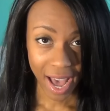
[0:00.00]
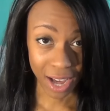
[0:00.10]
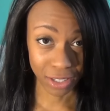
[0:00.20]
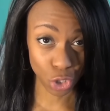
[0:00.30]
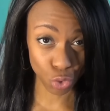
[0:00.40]

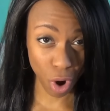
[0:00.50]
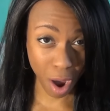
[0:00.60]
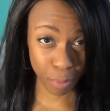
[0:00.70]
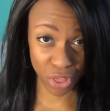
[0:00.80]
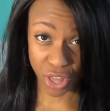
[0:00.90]
How to
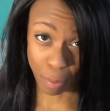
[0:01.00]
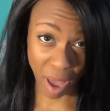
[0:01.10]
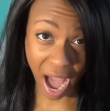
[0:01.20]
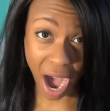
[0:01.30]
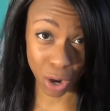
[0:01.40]
drop the
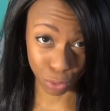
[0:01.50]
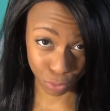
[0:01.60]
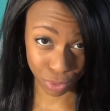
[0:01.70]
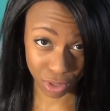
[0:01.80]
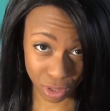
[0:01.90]

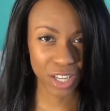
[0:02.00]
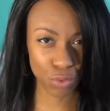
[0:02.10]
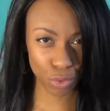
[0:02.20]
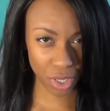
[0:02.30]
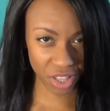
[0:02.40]
pounds.
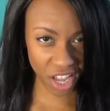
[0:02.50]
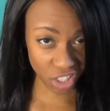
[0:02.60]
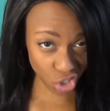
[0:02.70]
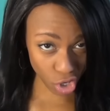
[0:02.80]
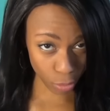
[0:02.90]
Getting rid of
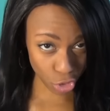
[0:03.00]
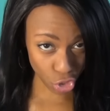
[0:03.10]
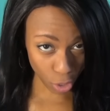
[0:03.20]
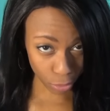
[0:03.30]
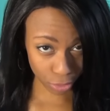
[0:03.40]
that chubba
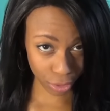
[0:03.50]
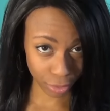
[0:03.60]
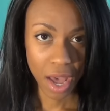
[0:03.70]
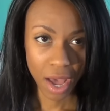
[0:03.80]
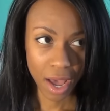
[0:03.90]

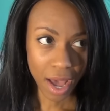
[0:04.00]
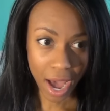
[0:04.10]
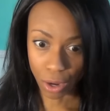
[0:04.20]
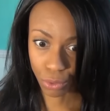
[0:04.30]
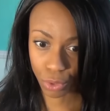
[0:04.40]
chubbas.
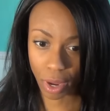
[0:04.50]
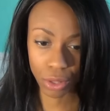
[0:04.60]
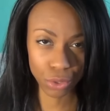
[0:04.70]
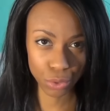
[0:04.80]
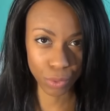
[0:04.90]
How do
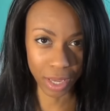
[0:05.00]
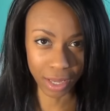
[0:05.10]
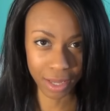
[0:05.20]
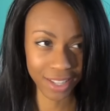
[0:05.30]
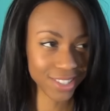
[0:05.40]
I lose
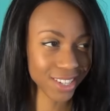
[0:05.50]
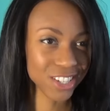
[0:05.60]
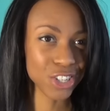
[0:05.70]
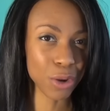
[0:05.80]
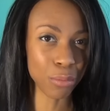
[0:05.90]
weight? It's
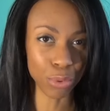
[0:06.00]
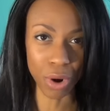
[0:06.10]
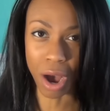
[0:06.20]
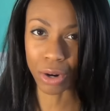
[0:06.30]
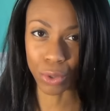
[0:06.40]
such a
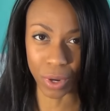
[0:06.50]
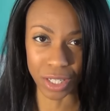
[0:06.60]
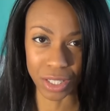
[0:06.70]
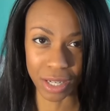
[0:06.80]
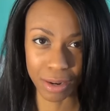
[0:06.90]
broad
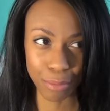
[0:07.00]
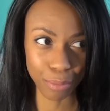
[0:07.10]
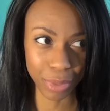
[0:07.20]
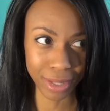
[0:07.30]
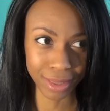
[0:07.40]
question,
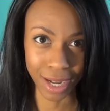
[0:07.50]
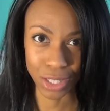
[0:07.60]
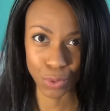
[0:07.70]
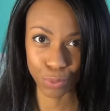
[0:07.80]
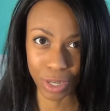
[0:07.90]
but
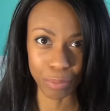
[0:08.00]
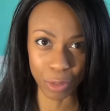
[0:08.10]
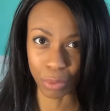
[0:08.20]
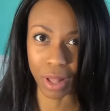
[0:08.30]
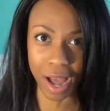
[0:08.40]
that's what
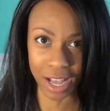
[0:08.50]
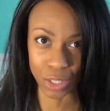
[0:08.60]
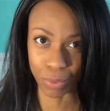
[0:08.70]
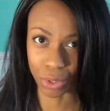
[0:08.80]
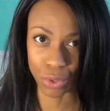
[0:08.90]
people
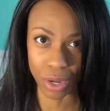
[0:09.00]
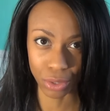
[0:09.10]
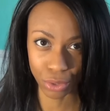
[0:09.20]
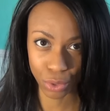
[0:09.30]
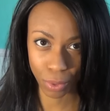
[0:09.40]
ask when they're trying
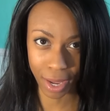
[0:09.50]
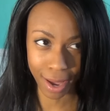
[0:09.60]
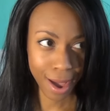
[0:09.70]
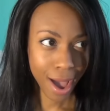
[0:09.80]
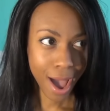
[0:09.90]
to lose
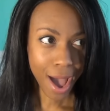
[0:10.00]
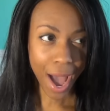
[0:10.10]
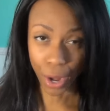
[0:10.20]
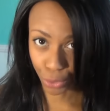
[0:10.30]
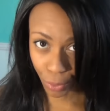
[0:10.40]
weight.
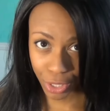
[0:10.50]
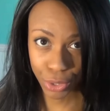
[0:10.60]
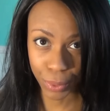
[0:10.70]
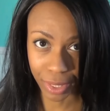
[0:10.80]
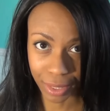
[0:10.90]
How do I
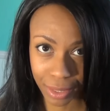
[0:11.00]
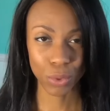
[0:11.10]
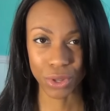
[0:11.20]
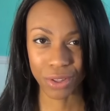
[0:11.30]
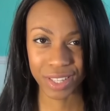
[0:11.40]
do it?
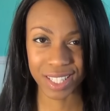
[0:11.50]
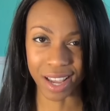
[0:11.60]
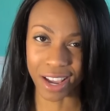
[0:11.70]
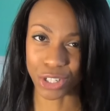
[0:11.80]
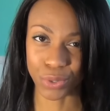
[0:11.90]
With all these
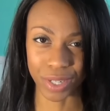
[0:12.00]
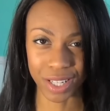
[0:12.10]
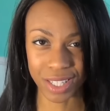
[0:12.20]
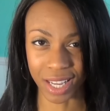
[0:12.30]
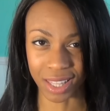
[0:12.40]
diet
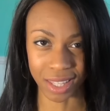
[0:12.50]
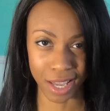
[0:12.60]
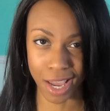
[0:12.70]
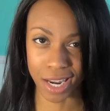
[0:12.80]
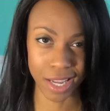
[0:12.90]
trends, like
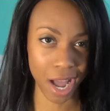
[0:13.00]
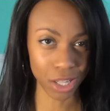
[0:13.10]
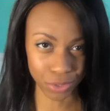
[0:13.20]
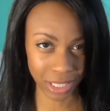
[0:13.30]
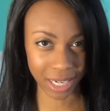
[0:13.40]
the 80
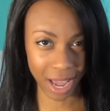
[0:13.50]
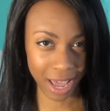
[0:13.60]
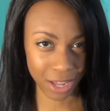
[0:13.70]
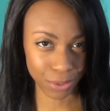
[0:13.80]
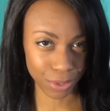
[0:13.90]
calorie
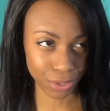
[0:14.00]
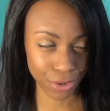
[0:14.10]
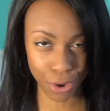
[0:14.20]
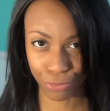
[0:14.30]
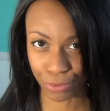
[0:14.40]
diet or the
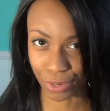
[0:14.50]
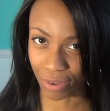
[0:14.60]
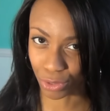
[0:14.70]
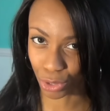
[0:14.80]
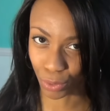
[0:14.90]
no food
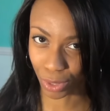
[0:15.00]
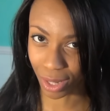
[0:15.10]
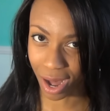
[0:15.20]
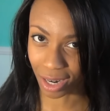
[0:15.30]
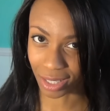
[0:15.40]
after 2
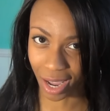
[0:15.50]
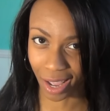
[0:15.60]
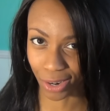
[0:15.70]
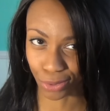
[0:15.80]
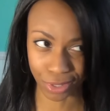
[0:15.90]
o'clock
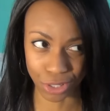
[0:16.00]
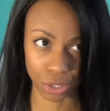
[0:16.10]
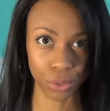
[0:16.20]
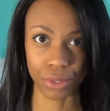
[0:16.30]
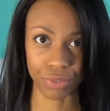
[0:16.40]
diet or
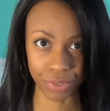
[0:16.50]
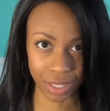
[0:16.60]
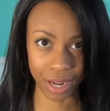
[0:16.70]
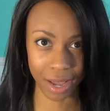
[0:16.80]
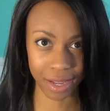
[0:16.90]
these
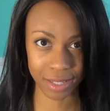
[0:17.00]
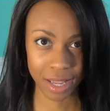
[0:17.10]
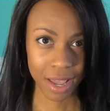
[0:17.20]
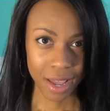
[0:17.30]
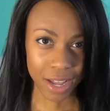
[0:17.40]
gluten-free
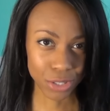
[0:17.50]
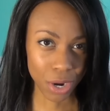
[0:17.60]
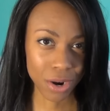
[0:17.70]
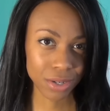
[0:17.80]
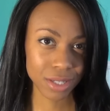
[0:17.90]
diets, it's
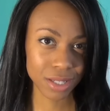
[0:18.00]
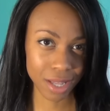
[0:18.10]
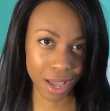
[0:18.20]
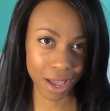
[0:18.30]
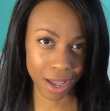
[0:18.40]
hard to
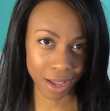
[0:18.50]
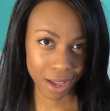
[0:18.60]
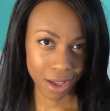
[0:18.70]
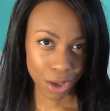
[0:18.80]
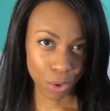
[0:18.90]

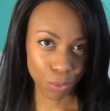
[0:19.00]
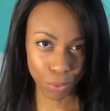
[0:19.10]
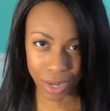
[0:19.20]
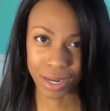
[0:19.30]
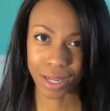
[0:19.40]
say
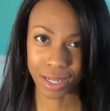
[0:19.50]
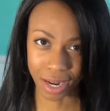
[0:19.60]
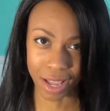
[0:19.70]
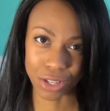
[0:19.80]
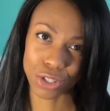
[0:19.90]
what it
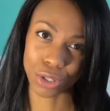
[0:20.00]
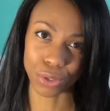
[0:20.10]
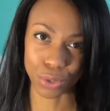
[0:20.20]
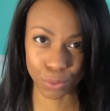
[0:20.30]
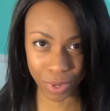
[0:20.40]
takes to
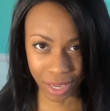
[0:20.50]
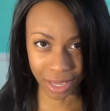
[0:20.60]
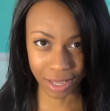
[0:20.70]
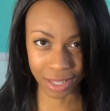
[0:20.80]
lose weight.